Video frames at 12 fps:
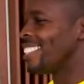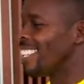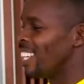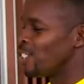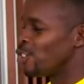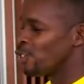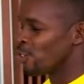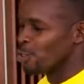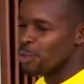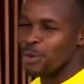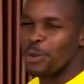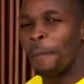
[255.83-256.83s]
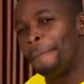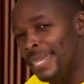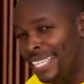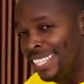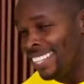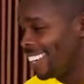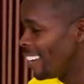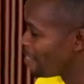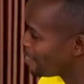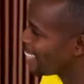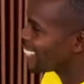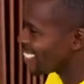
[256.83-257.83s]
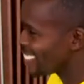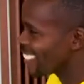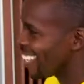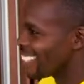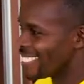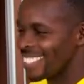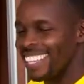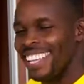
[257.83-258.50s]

not the true meaning of exercise.